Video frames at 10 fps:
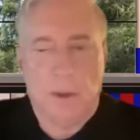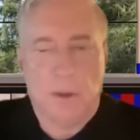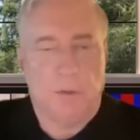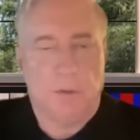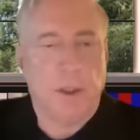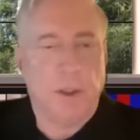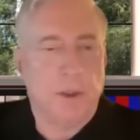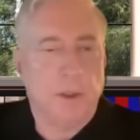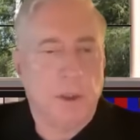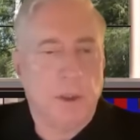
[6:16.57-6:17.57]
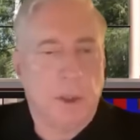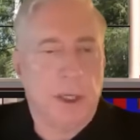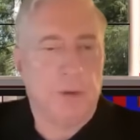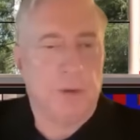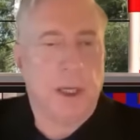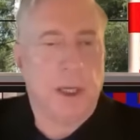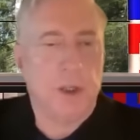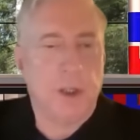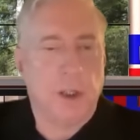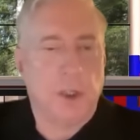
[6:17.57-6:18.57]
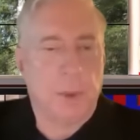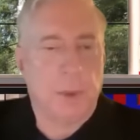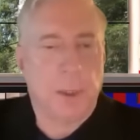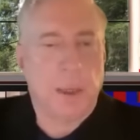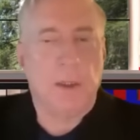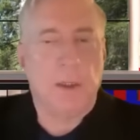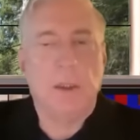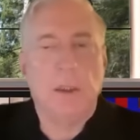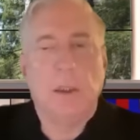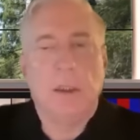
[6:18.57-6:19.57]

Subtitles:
defunct grand strategy a little bit better,